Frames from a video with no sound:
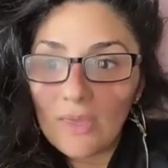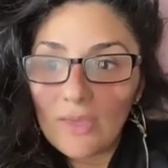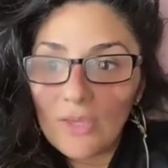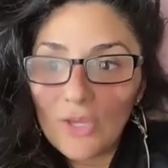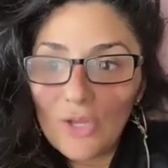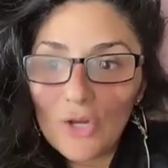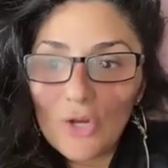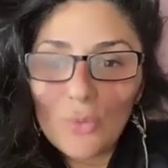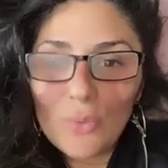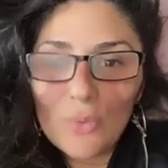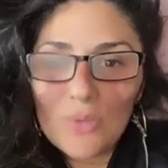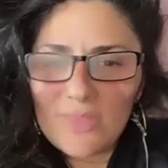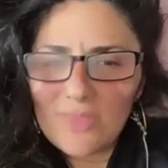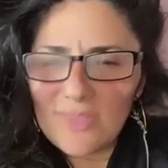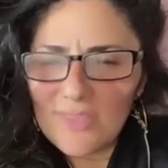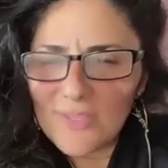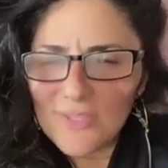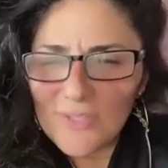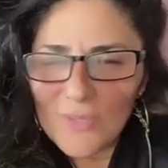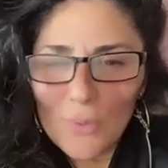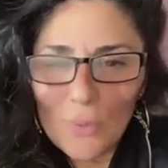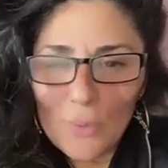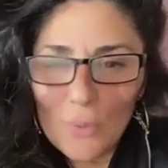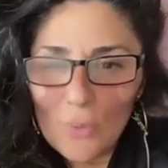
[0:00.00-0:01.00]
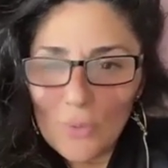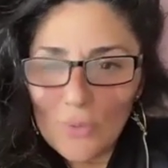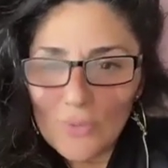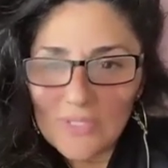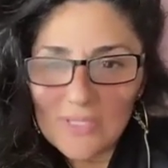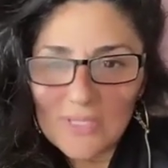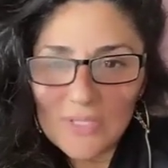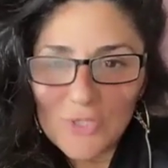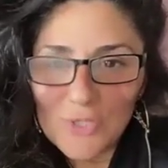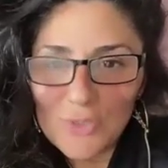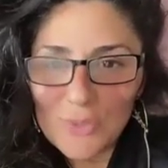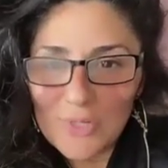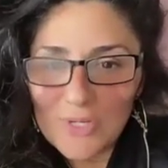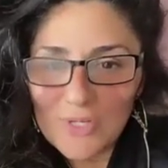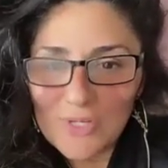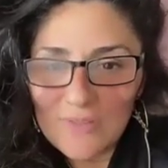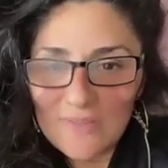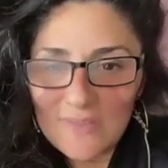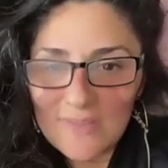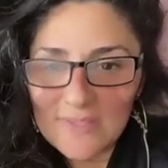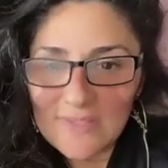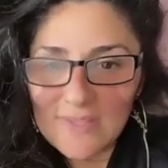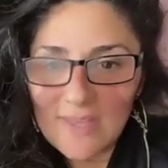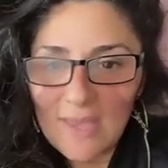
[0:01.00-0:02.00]
with this whole situation
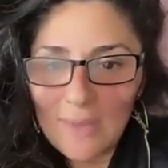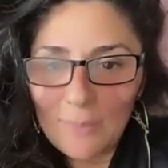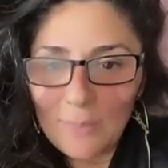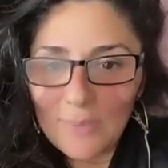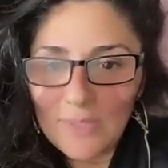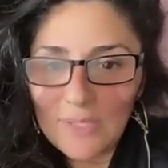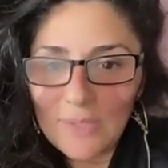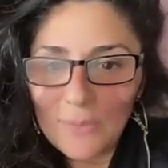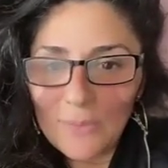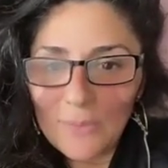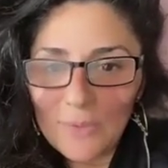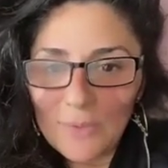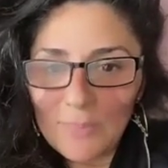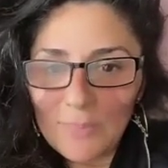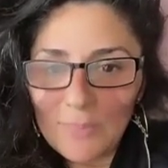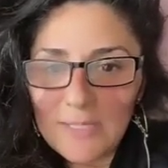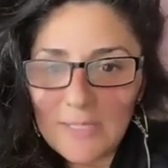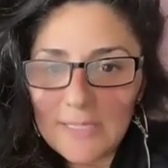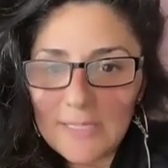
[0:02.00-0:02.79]
that's happening with P.